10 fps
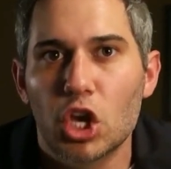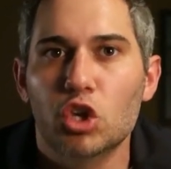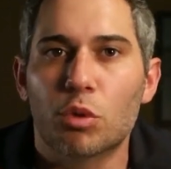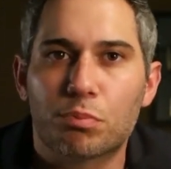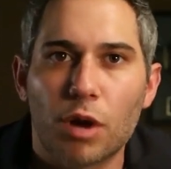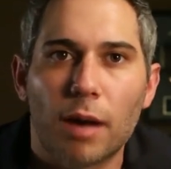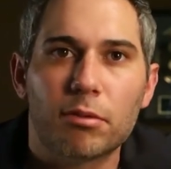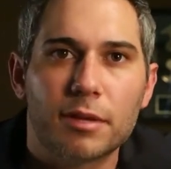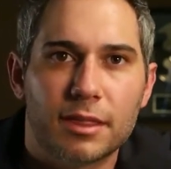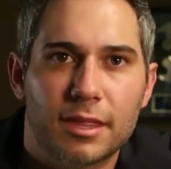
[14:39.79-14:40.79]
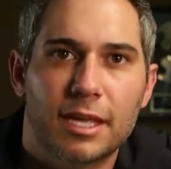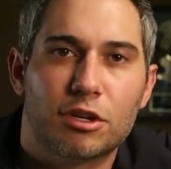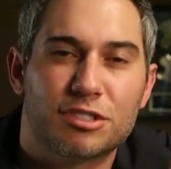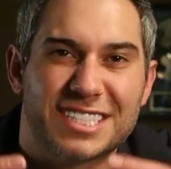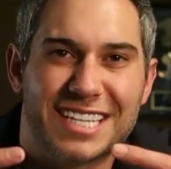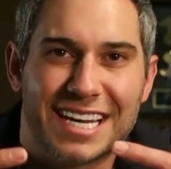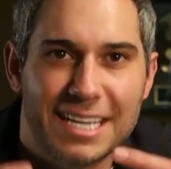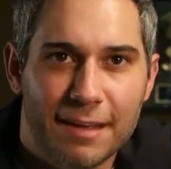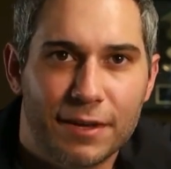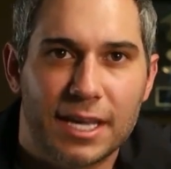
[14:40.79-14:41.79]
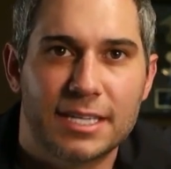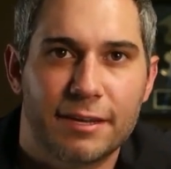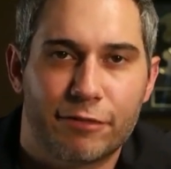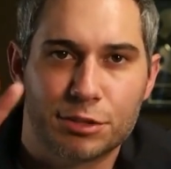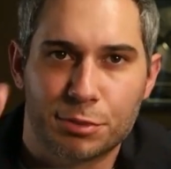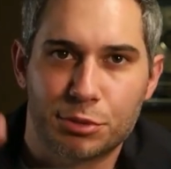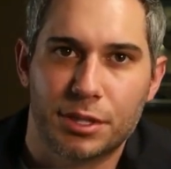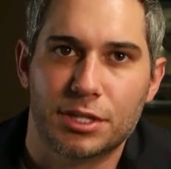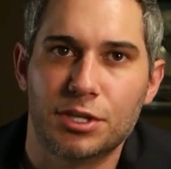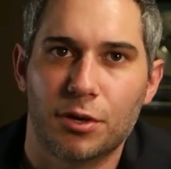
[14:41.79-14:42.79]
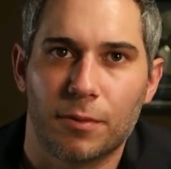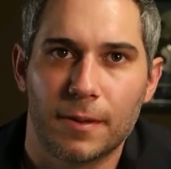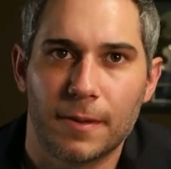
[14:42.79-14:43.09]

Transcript: you'll probably think there's a significant difference between the two.